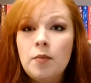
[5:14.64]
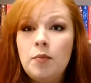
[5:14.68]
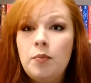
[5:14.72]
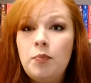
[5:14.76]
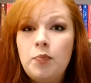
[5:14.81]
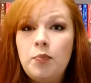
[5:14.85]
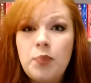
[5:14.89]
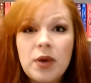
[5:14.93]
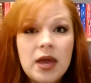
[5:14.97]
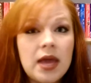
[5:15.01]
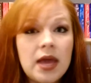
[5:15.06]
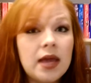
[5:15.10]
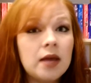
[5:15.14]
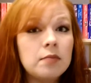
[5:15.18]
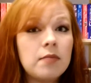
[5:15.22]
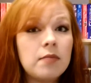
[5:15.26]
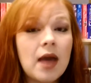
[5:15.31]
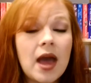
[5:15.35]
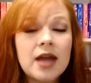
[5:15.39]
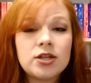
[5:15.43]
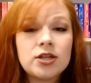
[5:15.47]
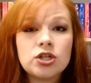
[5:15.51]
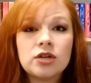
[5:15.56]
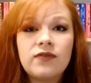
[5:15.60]
big
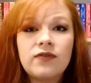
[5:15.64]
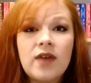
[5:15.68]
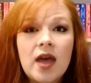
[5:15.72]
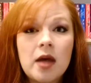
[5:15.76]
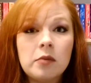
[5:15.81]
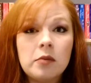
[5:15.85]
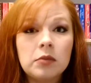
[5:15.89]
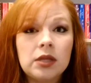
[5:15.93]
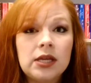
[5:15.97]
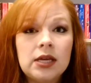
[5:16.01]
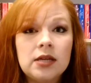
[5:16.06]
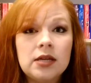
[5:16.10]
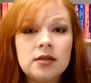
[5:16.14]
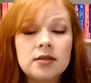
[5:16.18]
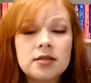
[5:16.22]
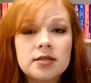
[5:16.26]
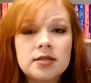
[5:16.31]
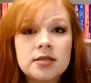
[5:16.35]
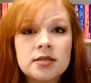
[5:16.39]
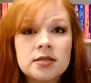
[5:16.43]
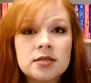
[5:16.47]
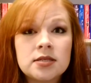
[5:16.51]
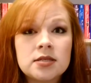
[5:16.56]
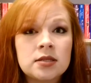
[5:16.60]
magic
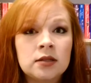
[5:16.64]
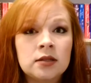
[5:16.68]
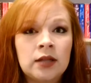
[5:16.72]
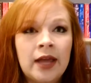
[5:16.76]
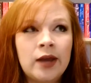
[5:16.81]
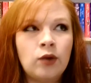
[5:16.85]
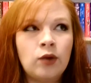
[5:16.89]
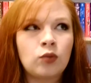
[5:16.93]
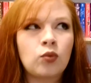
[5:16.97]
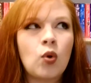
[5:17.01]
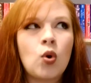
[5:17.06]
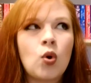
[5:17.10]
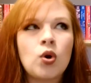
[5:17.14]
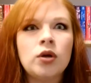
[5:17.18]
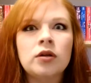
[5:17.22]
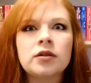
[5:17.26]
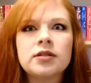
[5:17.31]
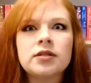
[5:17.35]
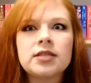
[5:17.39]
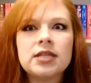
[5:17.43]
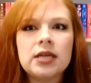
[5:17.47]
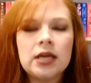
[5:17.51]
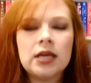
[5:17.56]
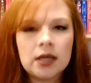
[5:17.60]
families, like
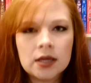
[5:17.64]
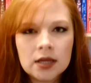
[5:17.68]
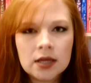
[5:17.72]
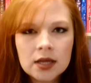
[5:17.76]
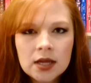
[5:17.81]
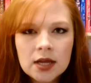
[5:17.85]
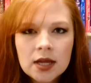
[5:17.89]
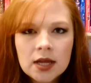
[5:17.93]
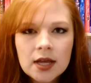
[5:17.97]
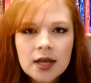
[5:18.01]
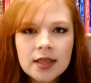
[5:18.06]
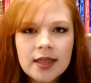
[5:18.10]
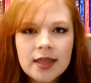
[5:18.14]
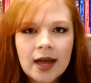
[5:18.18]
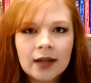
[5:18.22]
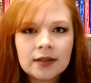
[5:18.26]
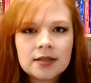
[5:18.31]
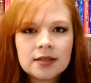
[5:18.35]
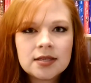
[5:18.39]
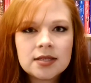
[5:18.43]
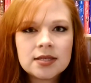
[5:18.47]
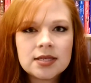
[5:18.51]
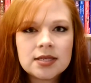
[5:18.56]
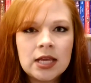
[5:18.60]
royalty,
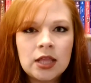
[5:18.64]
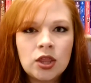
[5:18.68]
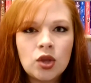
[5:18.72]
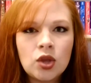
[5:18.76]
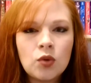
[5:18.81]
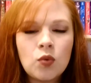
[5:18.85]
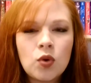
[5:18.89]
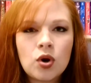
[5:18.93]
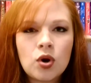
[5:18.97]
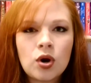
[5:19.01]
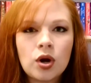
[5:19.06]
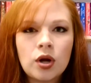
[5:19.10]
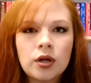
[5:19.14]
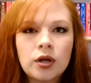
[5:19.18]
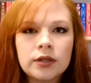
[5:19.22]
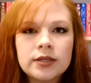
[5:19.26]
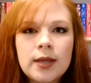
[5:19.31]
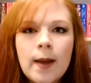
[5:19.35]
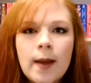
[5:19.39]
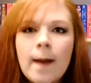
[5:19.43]
that's in the world.